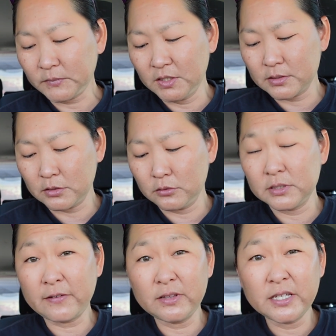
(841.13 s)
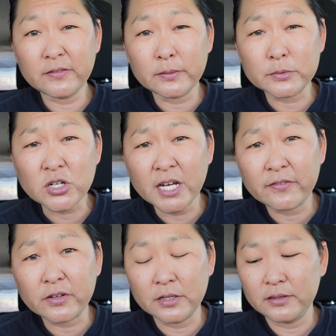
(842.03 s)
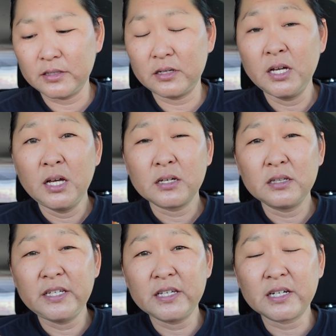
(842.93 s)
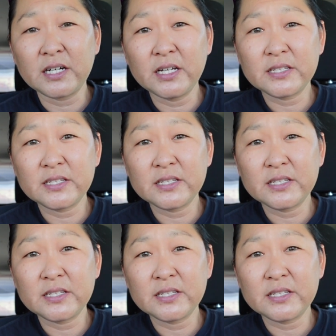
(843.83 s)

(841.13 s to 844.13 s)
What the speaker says: So definitely give them a try if you're in the Kalihi Kai,